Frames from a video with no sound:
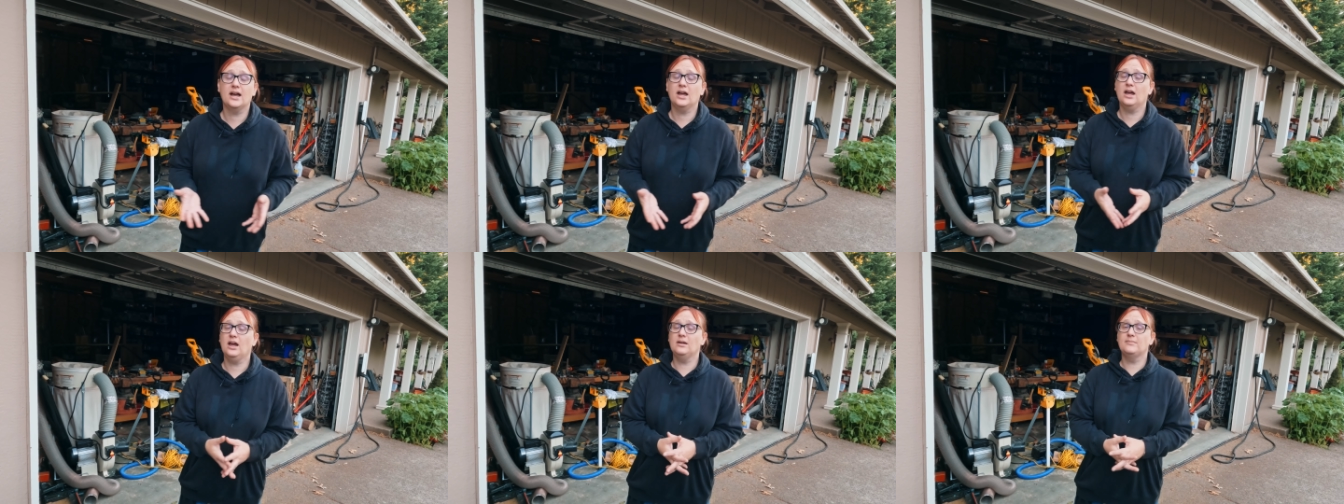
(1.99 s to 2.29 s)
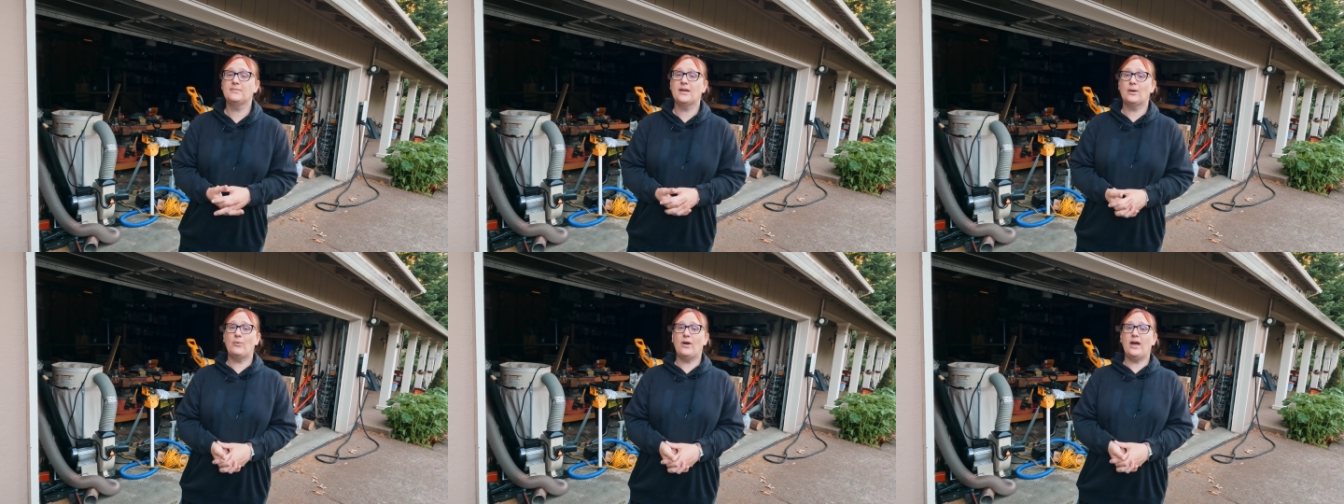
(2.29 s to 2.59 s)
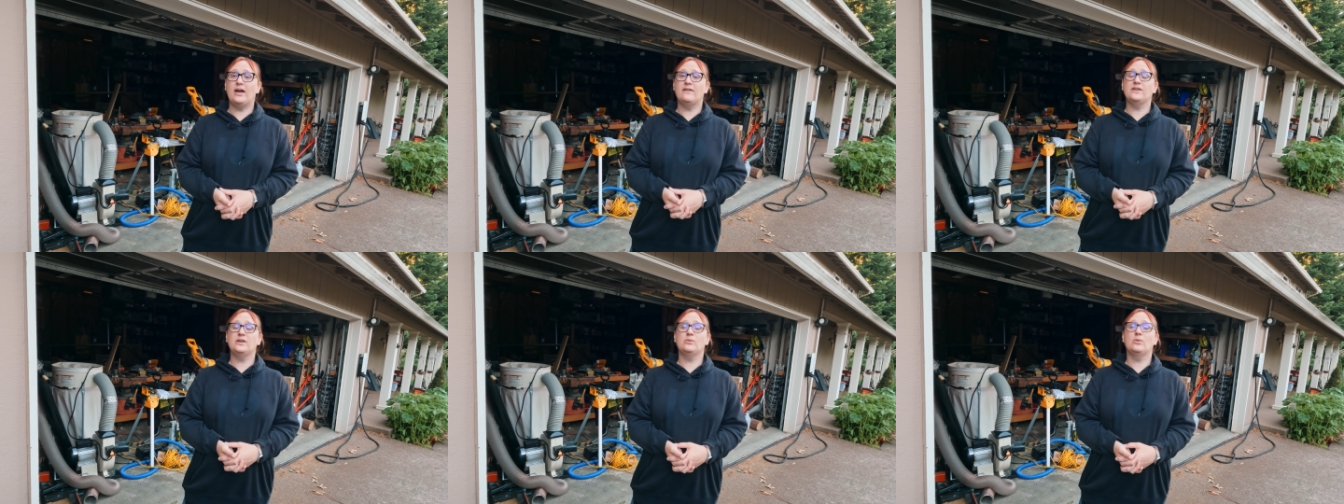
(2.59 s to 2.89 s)
I hope that
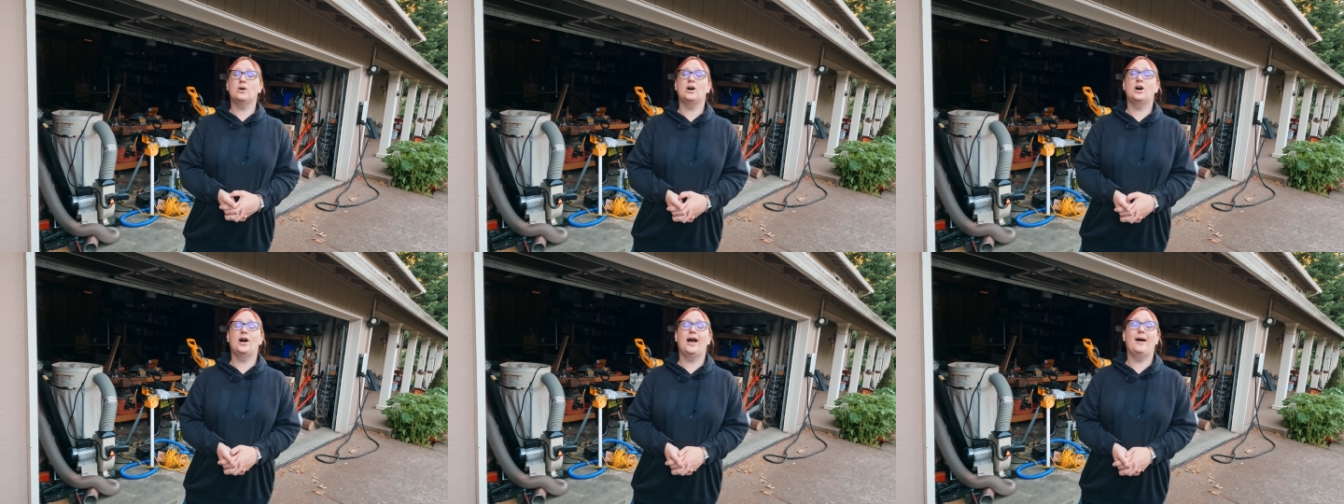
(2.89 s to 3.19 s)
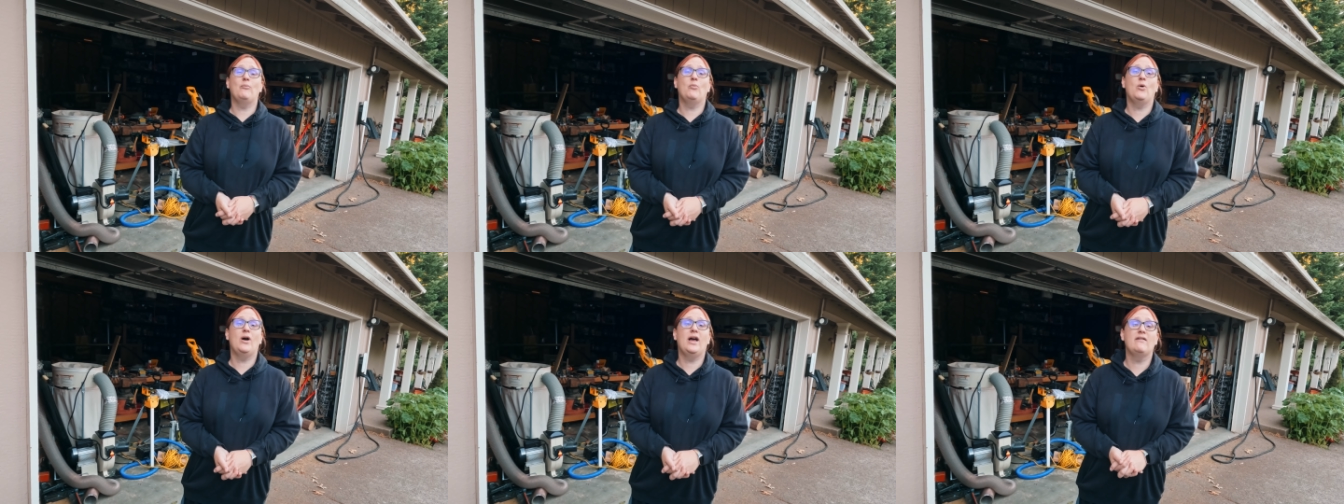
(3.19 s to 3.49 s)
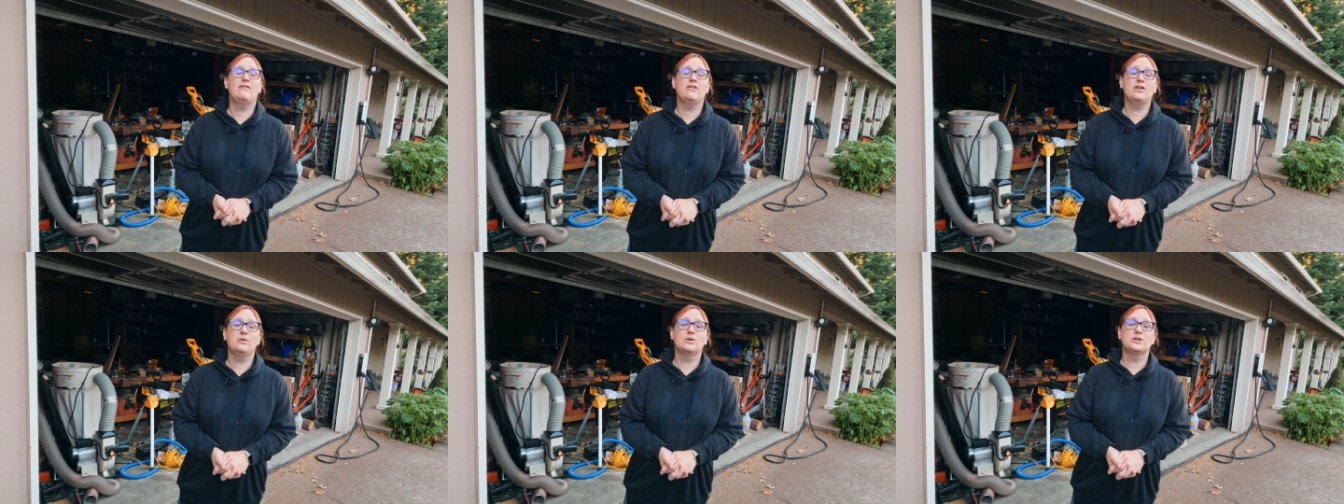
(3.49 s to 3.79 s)
wherever you are and
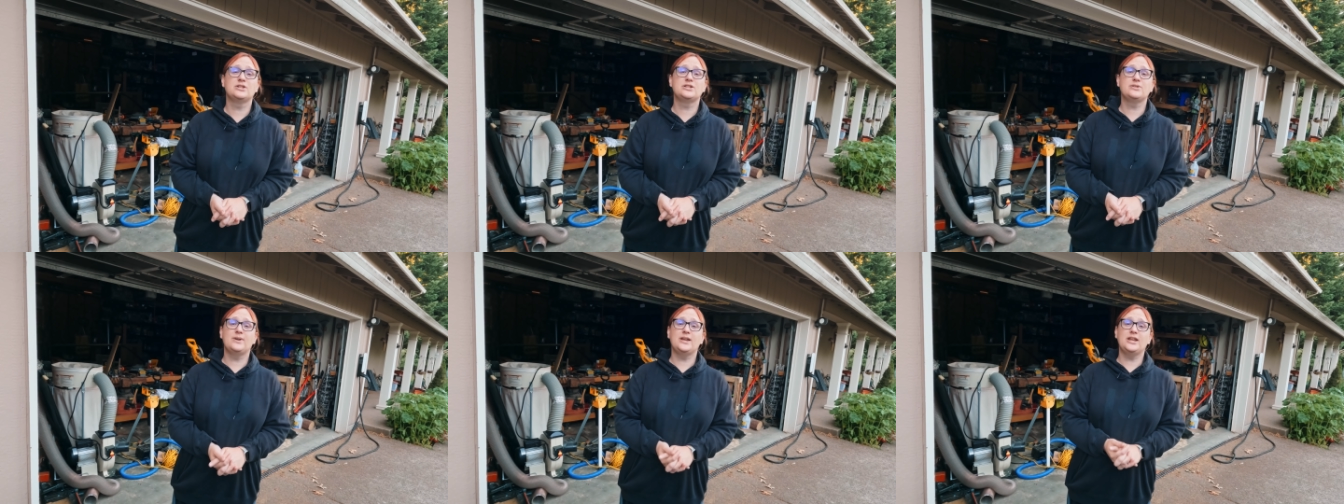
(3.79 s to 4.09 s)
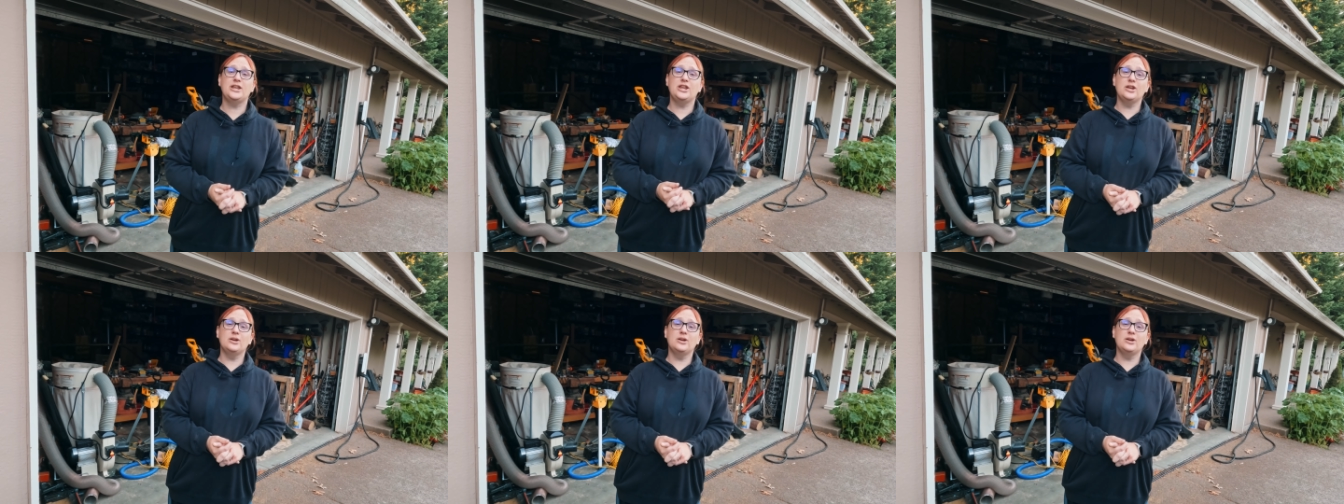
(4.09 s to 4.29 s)
whatever you are doing,